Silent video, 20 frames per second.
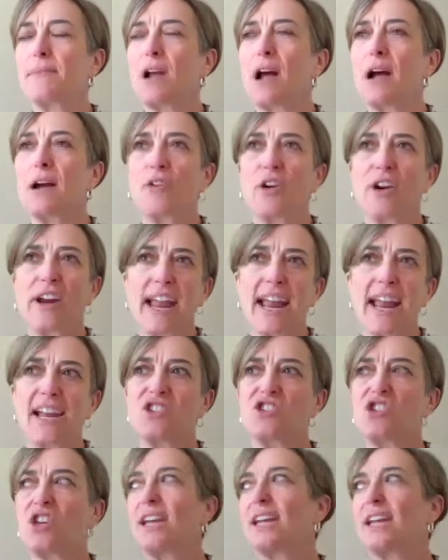
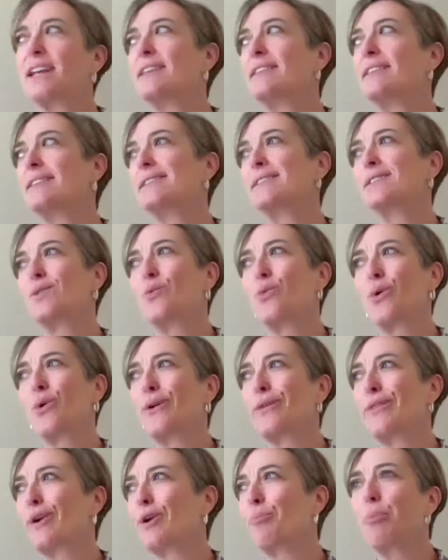congregations
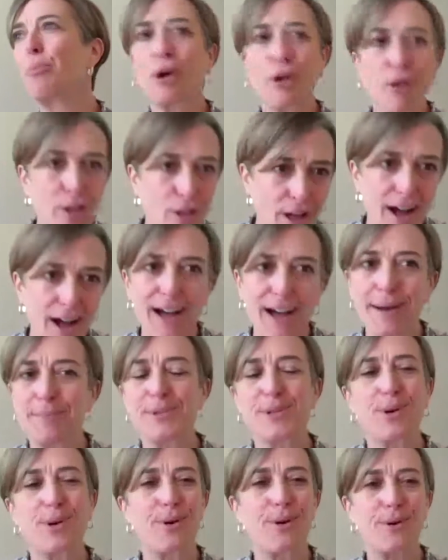or their book
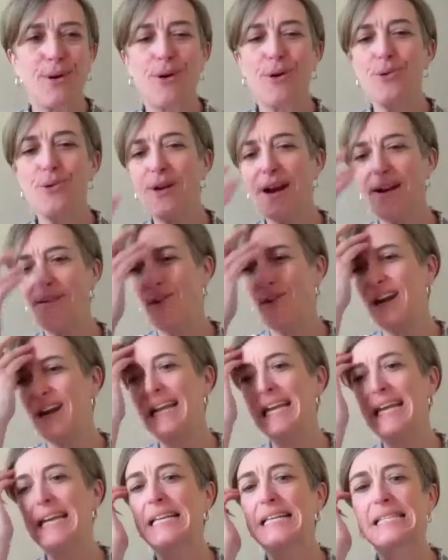clubs or whoever it
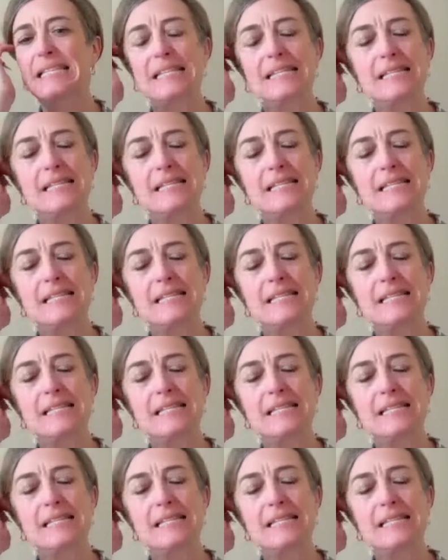is.